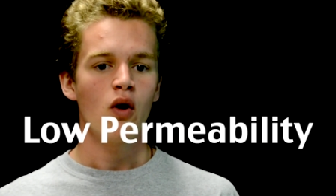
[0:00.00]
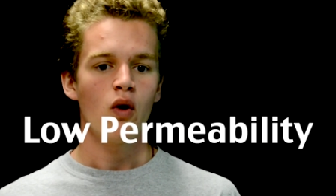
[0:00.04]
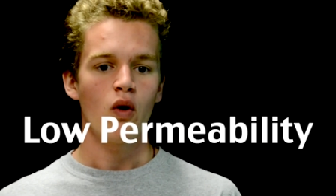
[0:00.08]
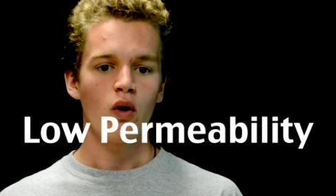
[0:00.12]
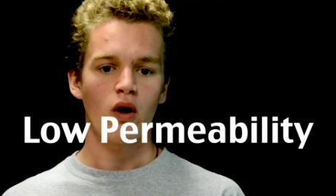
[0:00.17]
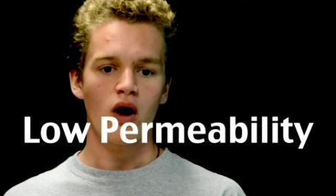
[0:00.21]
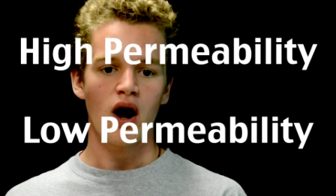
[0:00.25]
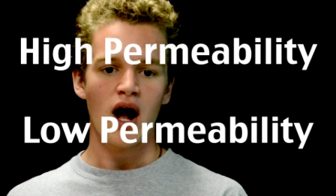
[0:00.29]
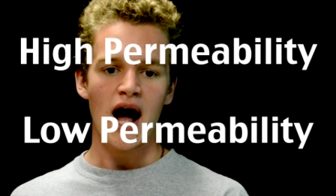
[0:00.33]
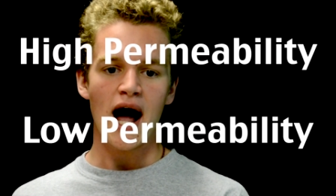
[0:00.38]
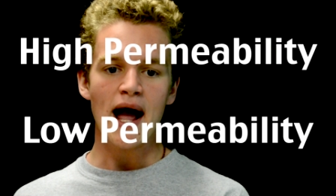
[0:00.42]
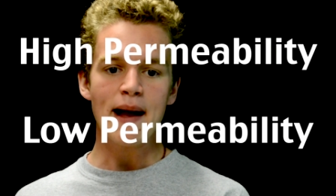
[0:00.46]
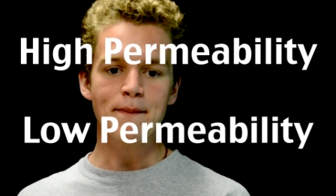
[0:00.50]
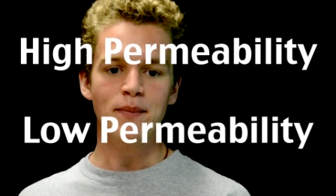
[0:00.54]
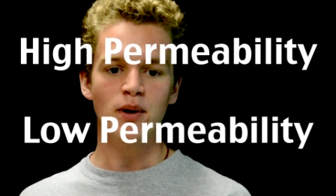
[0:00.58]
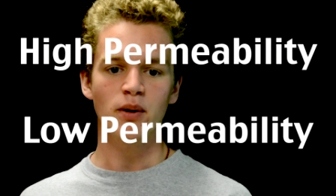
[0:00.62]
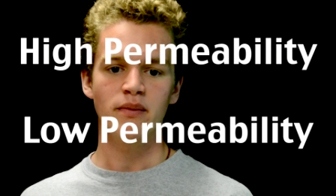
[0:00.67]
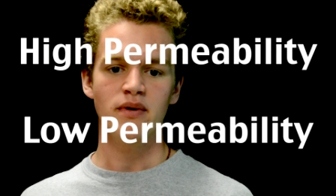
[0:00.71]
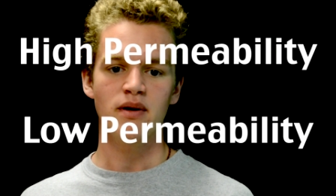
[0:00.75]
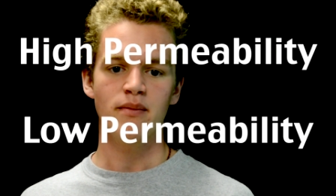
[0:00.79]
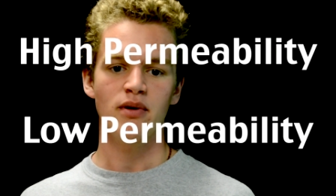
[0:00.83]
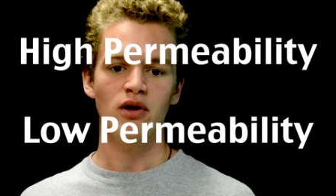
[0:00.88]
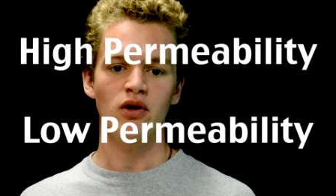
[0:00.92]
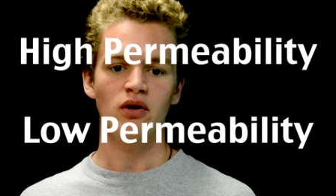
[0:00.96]
or high
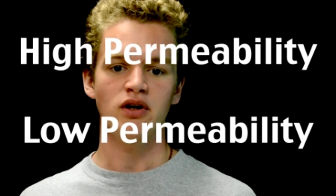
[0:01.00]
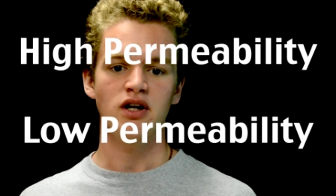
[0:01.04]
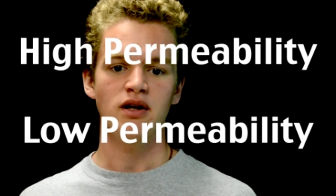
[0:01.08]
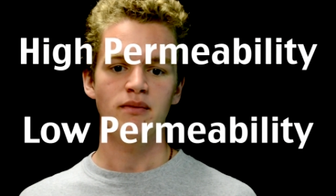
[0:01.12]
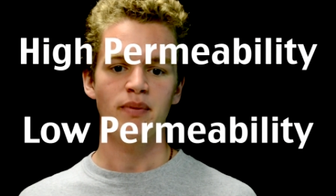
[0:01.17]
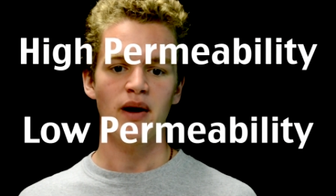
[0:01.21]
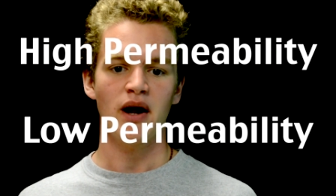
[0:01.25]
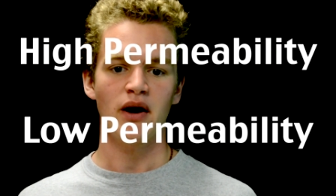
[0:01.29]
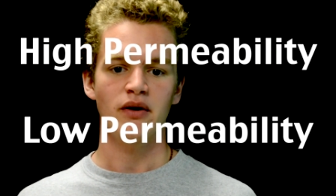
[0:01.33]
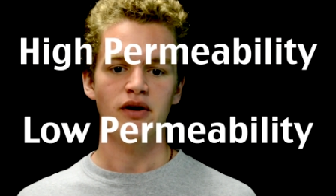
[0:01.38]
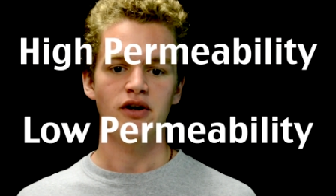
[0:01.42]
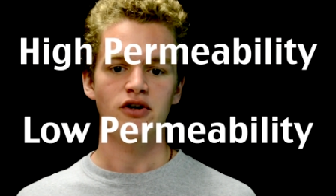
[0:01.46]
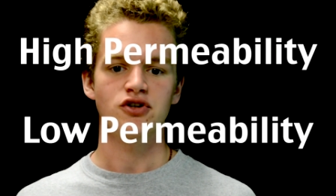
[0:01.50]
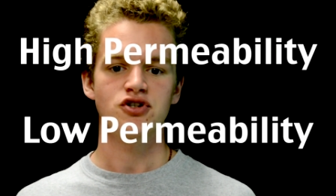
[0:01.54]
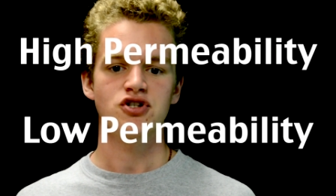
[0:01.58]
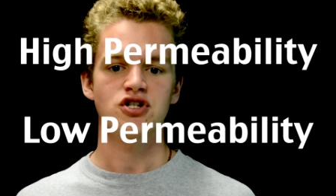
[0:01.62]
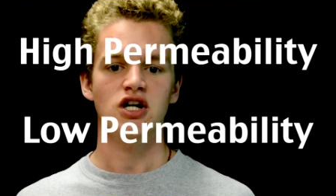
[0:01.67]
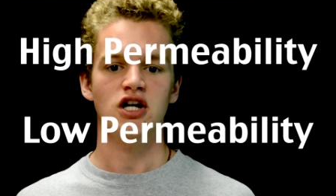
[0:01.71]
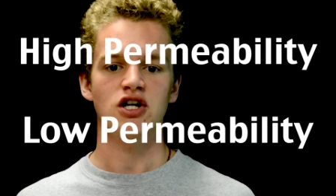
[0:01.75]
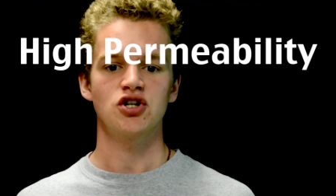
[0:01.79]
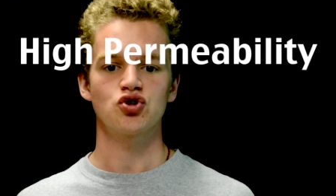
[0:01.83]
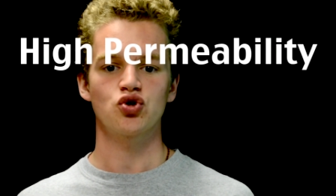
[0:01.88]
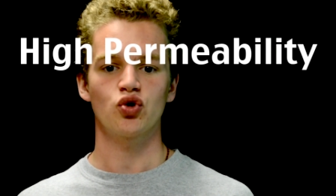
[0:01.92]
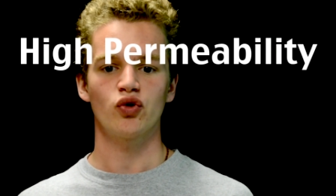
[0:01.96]
permeability barriers
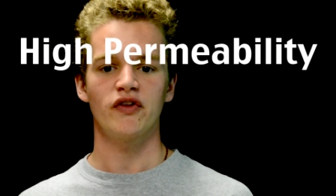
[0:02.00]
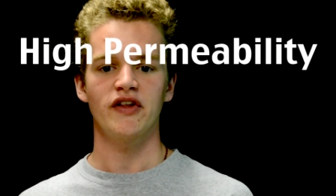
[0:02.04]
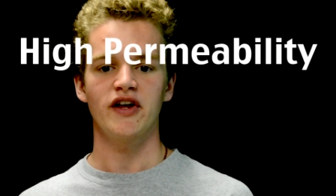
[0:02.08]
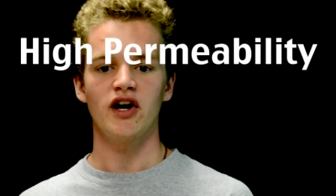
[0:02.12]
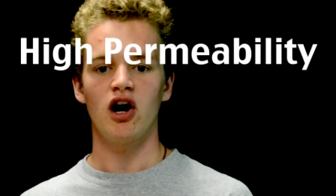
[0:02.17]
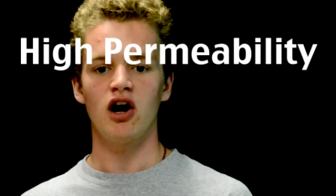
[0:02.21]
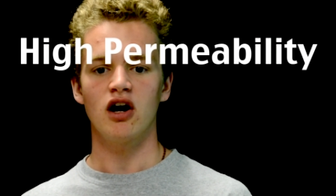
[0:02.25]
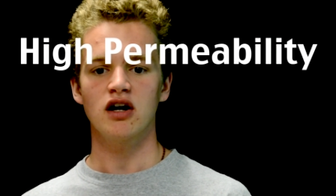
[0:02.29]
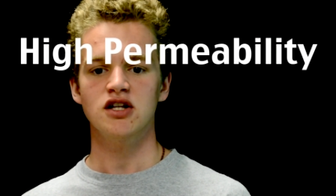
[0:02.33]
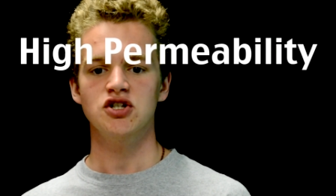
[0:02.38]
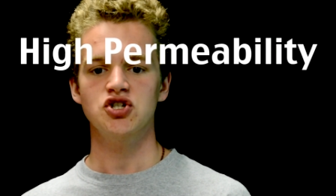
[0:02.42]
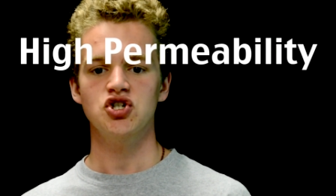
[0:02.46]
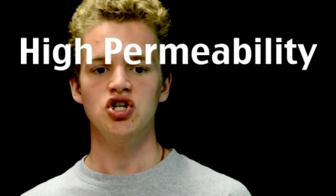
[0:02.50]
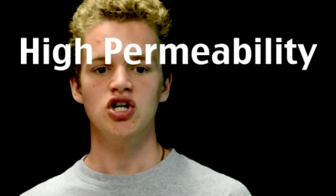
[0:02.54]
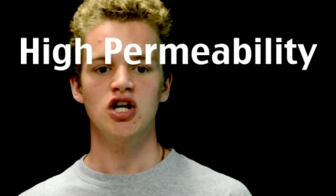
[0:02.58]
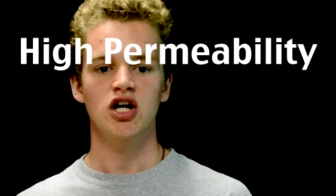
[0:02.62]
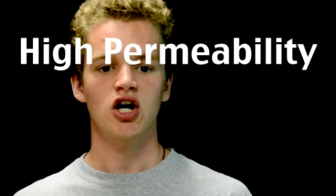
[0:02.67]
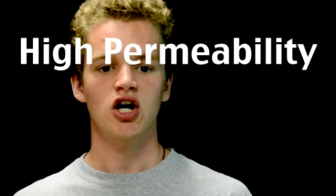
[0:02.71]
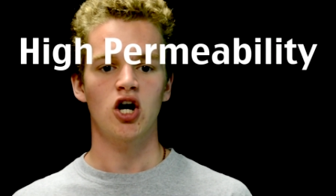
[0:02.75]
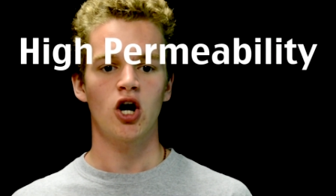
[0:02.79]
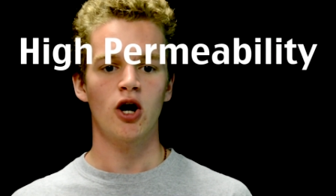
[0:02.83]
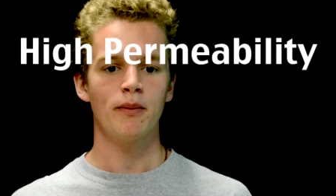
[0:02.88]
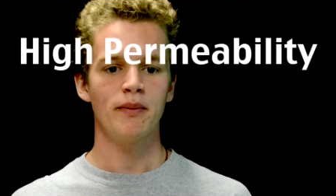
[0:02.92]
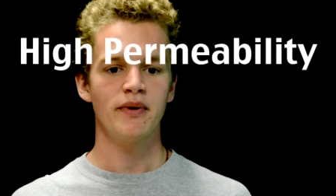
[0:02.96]
to control the oxygen
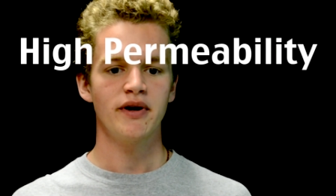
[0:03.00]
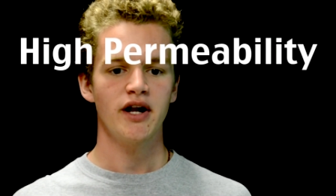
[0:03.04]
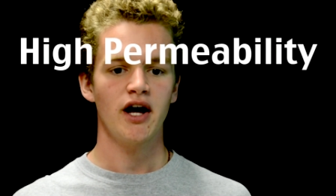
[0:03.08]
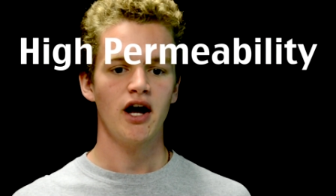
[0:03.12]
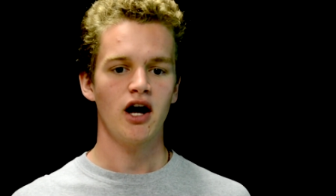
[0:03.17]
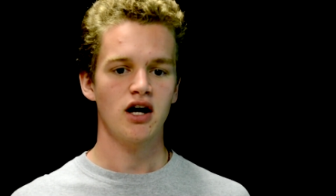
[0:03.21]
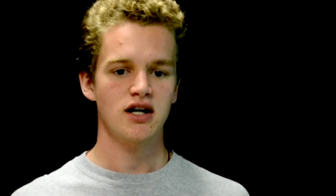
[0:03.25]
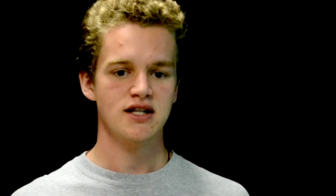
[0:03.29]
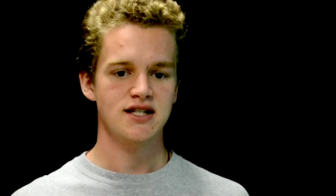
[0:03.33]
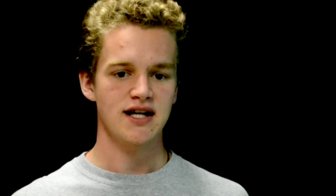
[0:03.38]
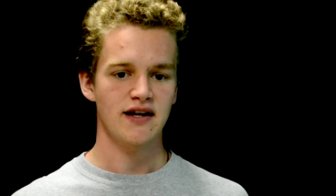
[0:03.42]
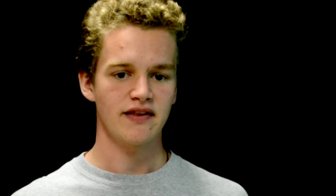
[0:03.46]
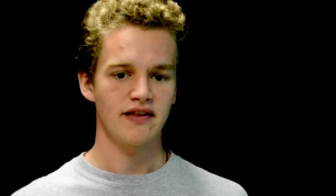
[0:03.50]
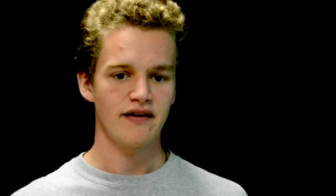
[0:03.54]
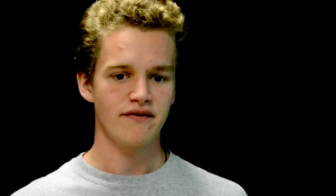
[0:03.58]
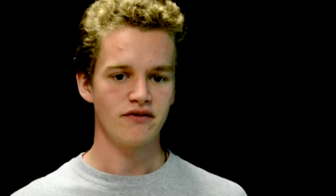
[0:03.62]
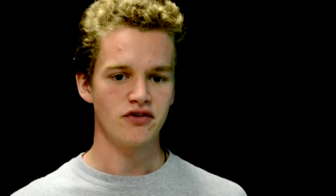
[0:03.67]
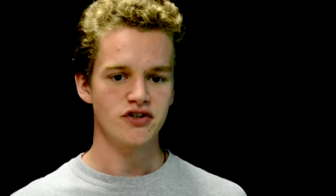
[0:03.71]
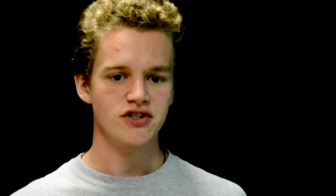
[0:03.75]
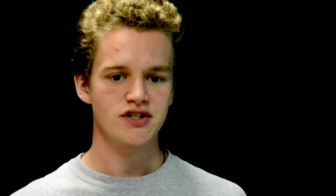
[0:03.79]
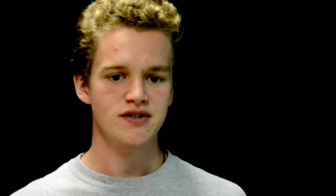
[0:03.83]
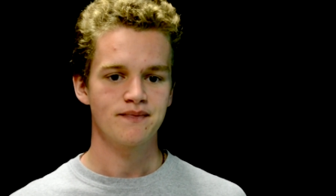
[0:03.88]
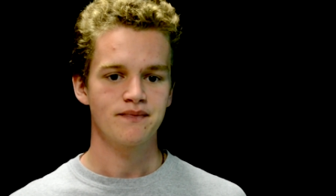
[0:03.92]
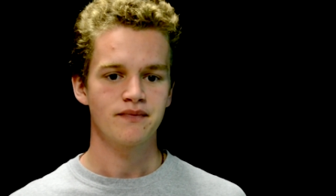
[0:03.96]
and carbon dioxide
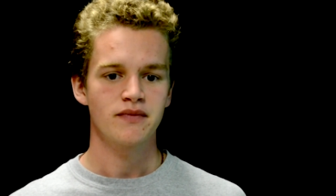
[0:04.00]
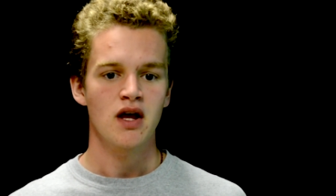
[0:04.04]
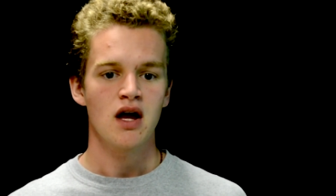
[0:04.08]
levels.